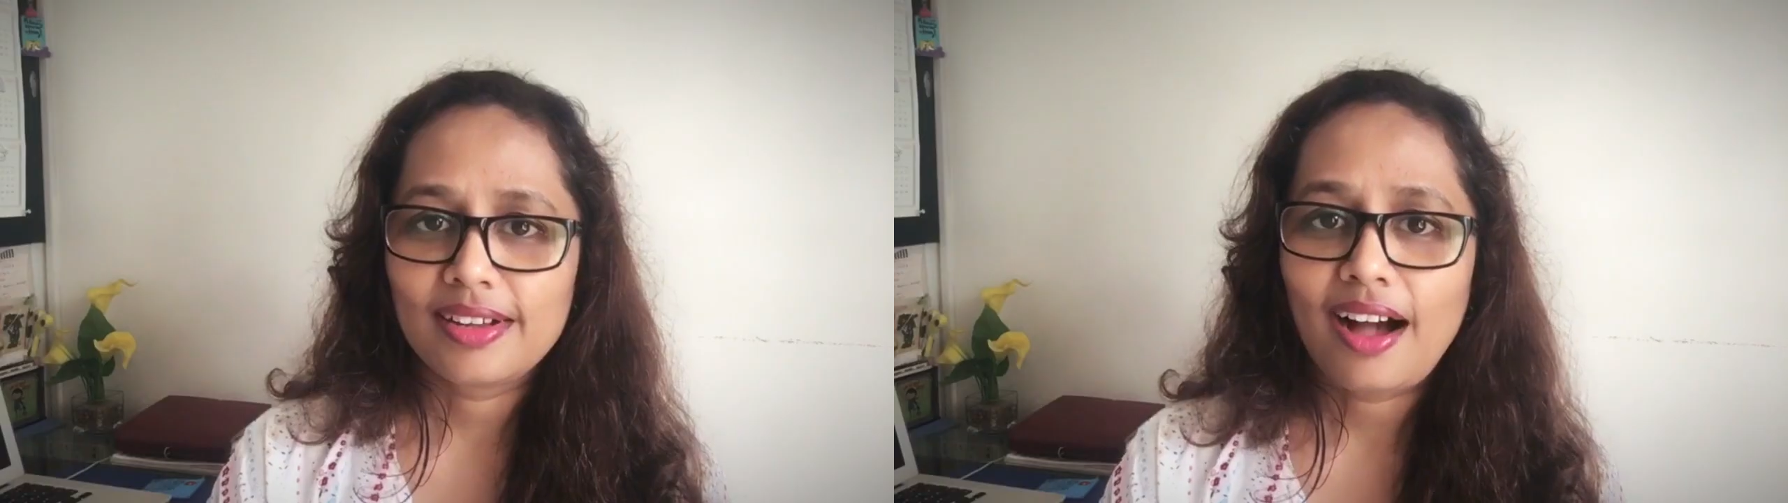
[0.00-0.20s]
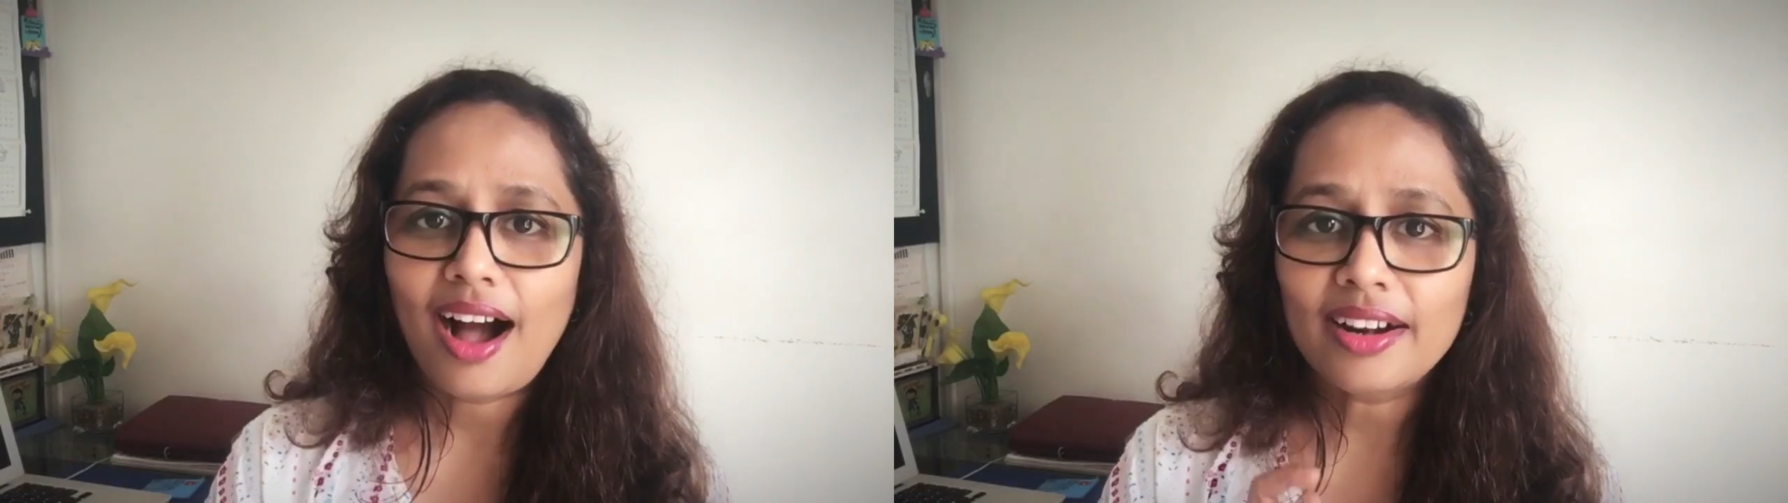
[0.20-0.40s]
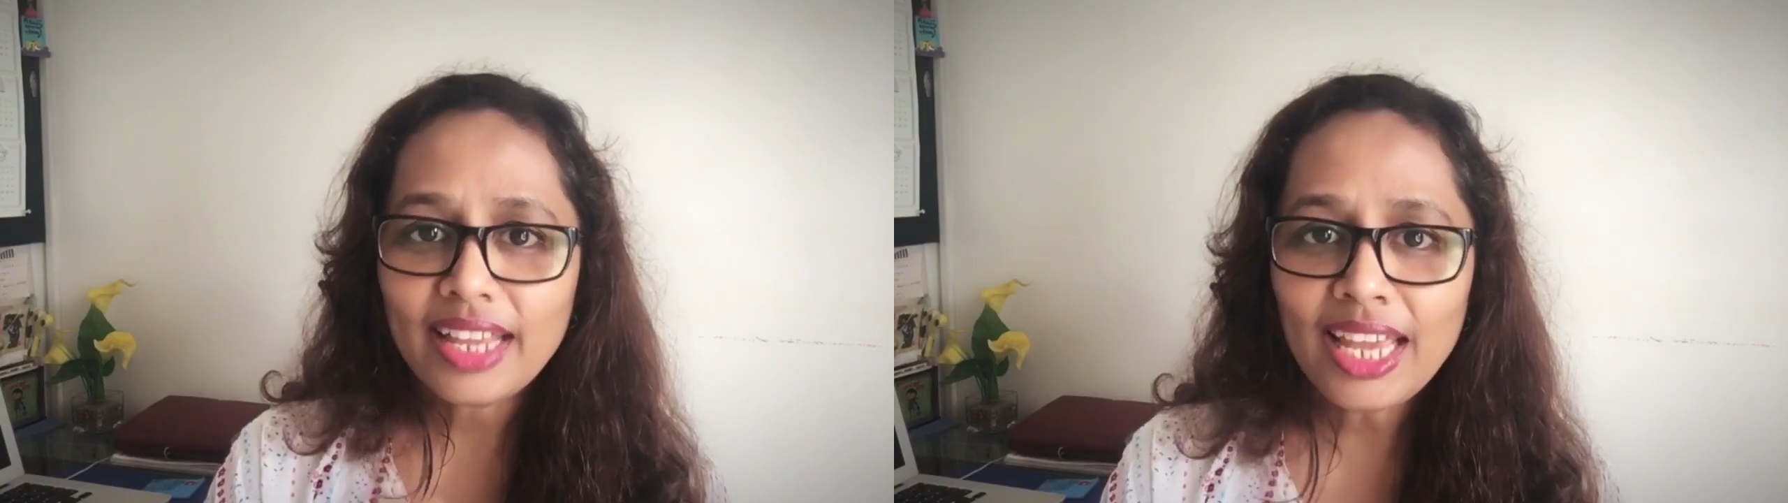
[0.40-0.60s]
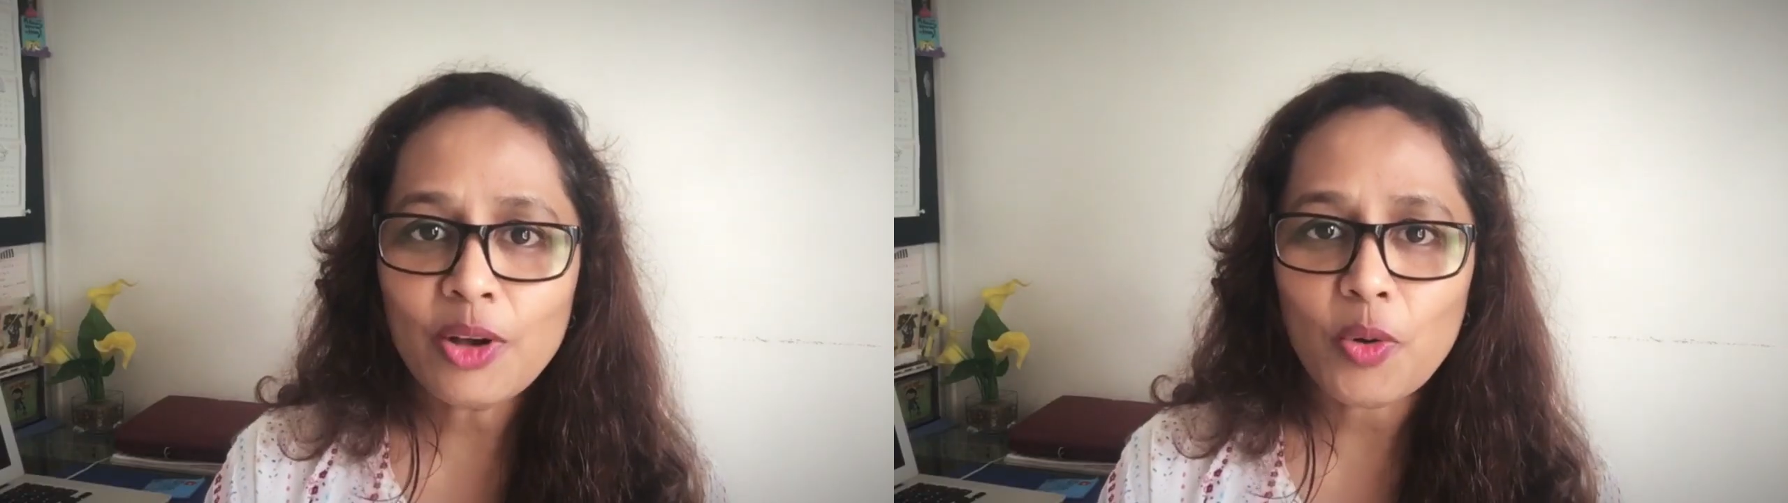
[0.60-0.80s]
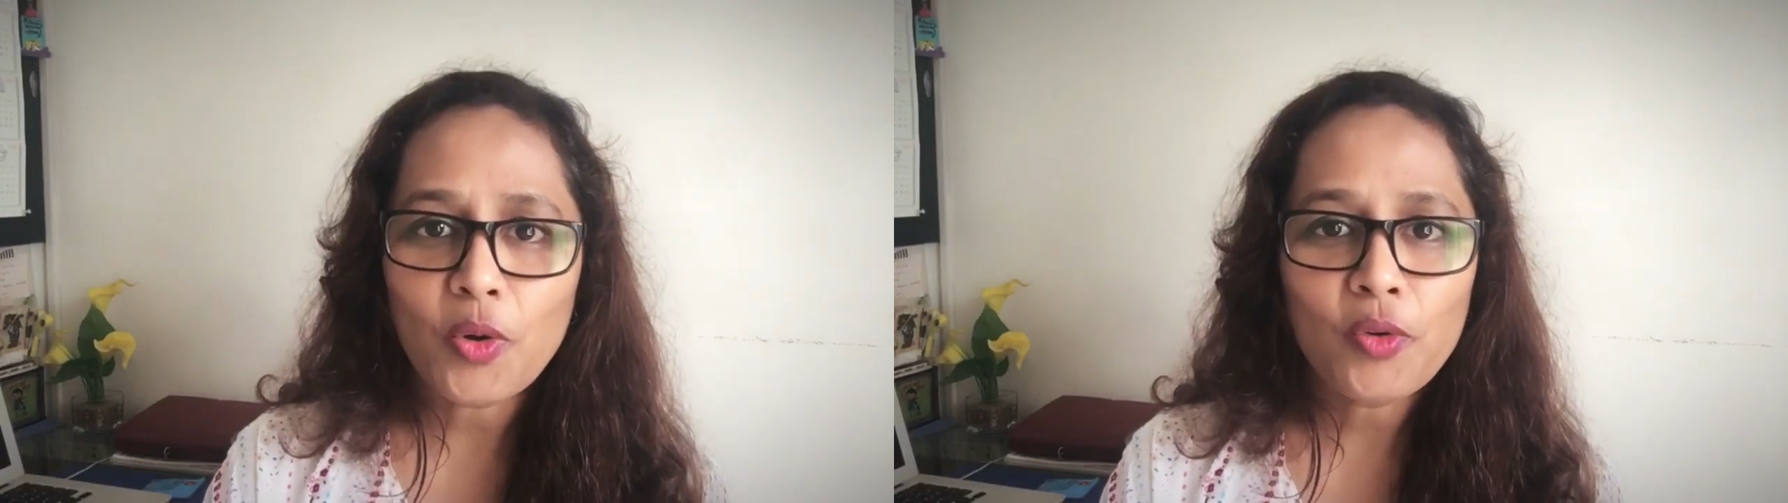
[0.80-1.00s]
Our
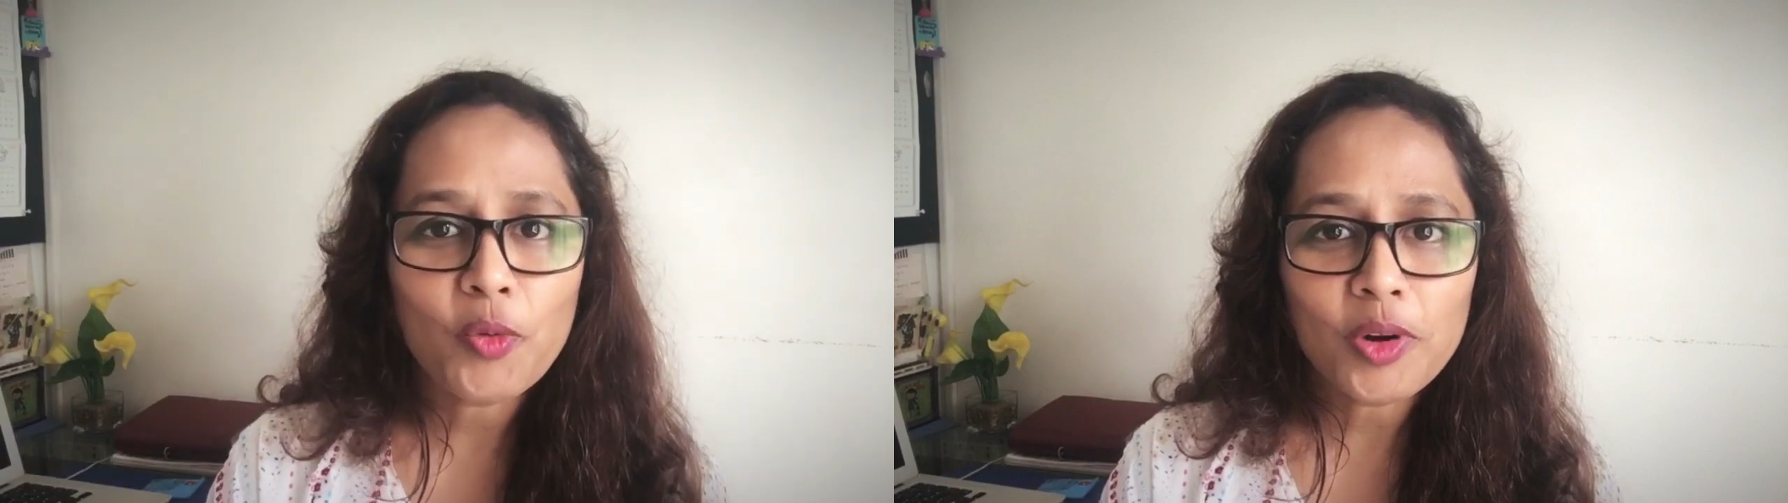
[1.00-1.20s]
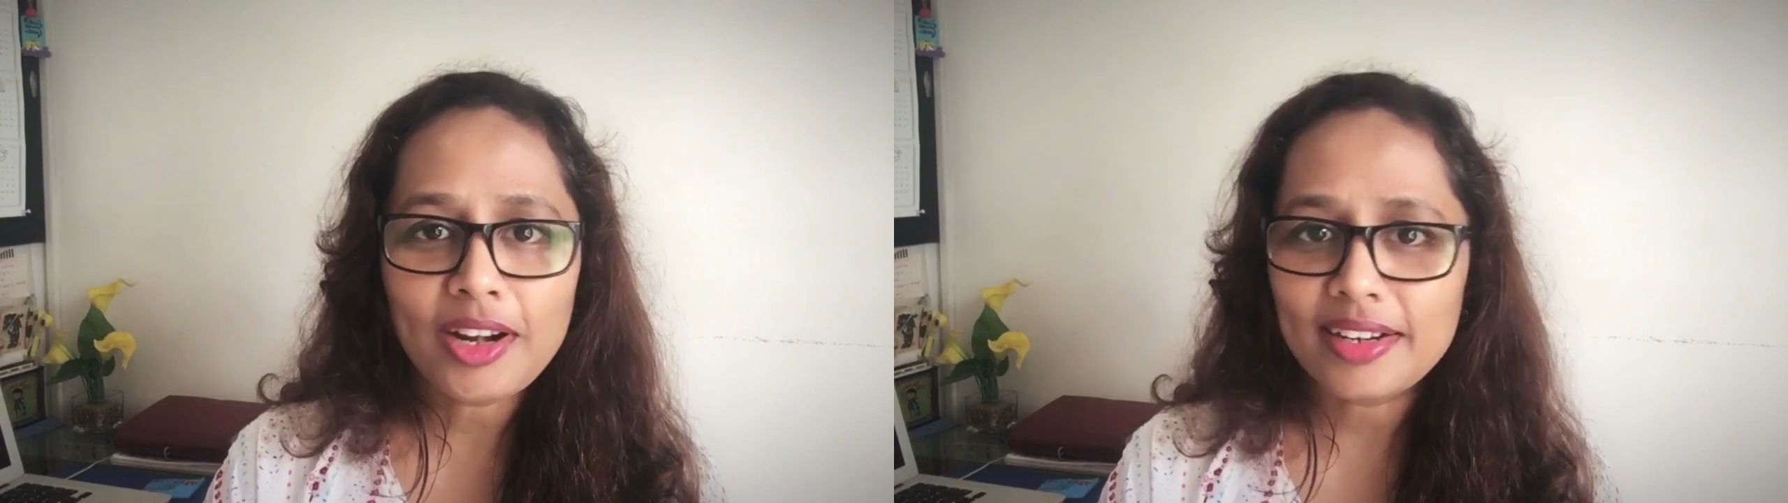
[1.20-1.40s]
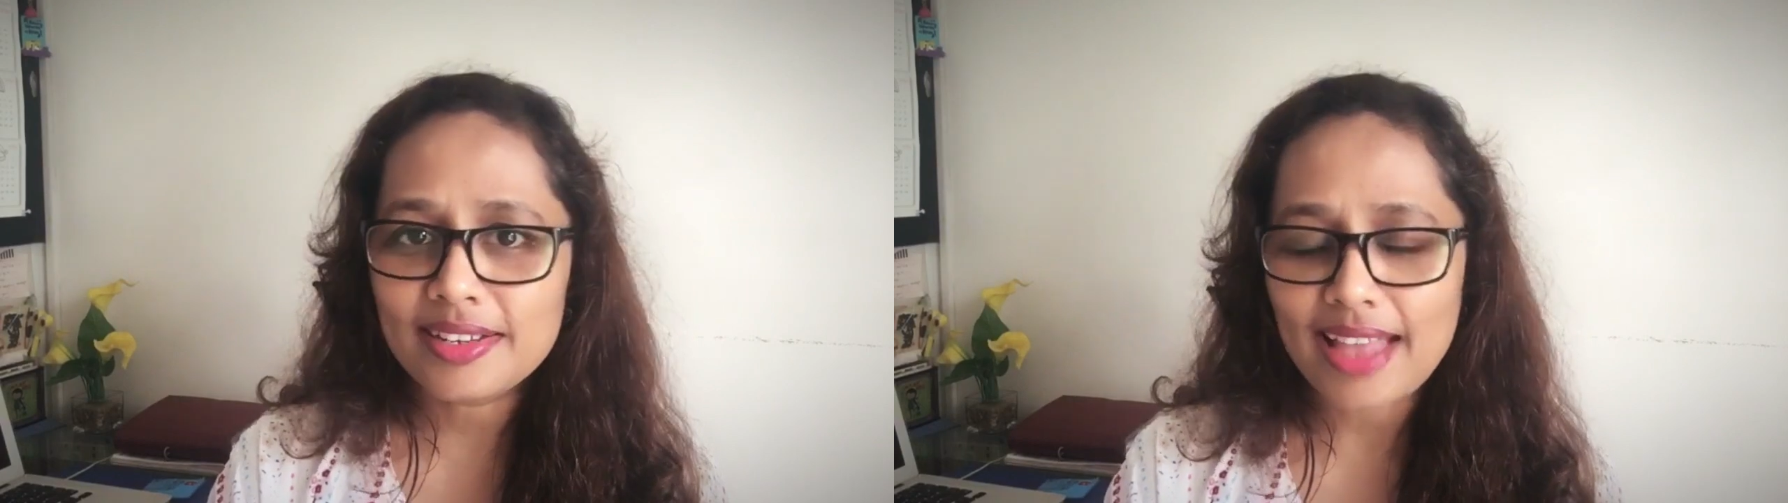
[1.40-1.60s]
ego won't let us